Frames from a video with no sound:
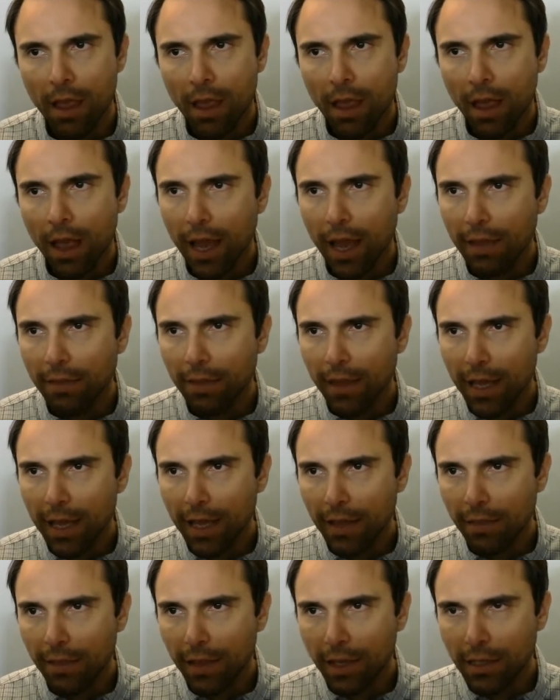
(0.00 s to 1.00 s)
And
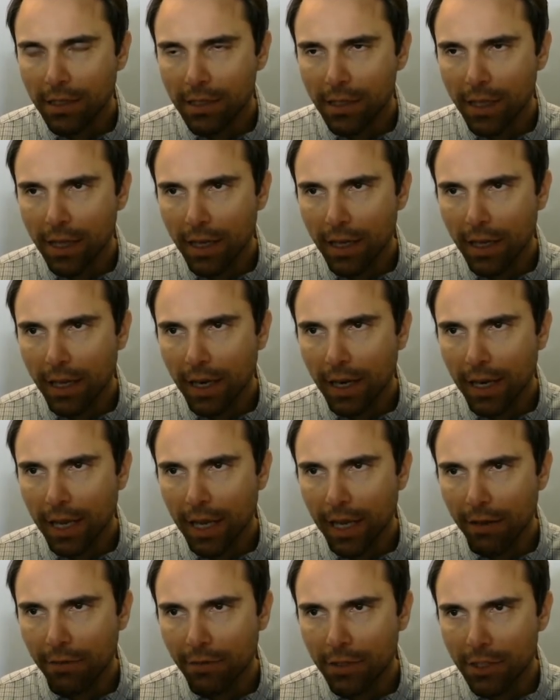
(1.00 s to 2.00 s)
then this thing, it
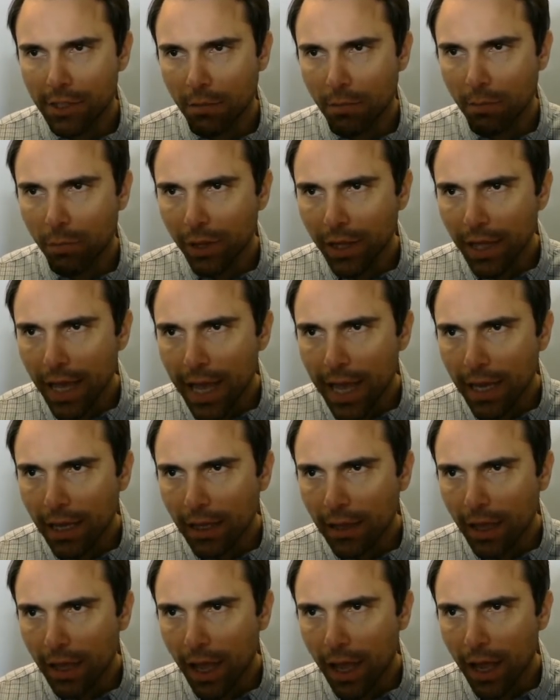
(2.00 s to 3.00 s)
gives some blank
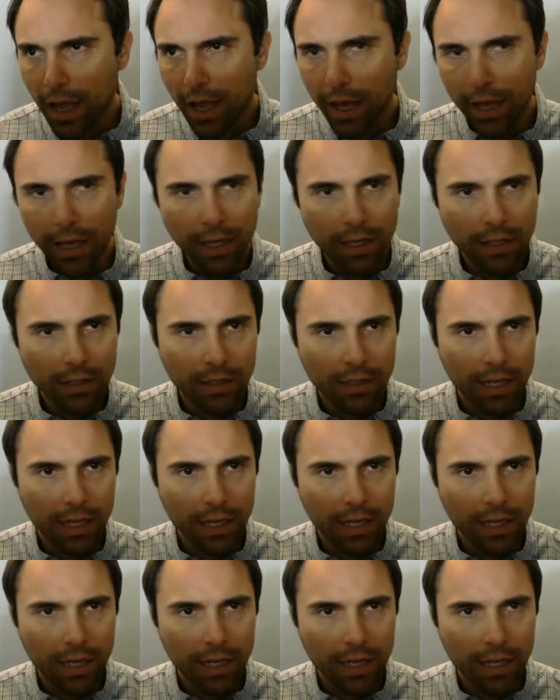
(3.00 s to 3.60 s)
lines,